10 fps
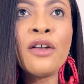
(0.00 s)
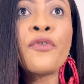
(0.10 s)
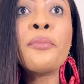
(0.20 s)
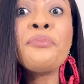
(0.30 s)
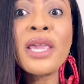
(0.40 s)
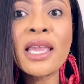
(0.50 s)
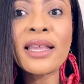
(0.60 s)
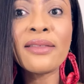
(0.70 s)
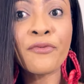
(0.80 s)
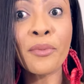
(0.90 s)
For
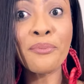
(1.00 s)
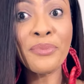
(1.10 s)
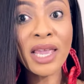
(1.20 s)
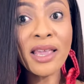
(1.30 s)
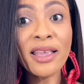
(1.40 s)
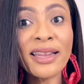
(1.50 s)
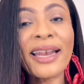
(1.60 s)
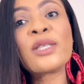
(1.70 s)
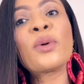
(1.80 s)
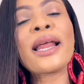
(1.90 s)
me,
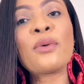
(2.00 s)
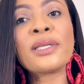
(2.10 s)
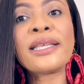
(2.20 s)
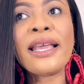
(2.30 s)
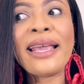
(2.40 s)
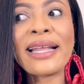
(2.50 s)
that is what I would say,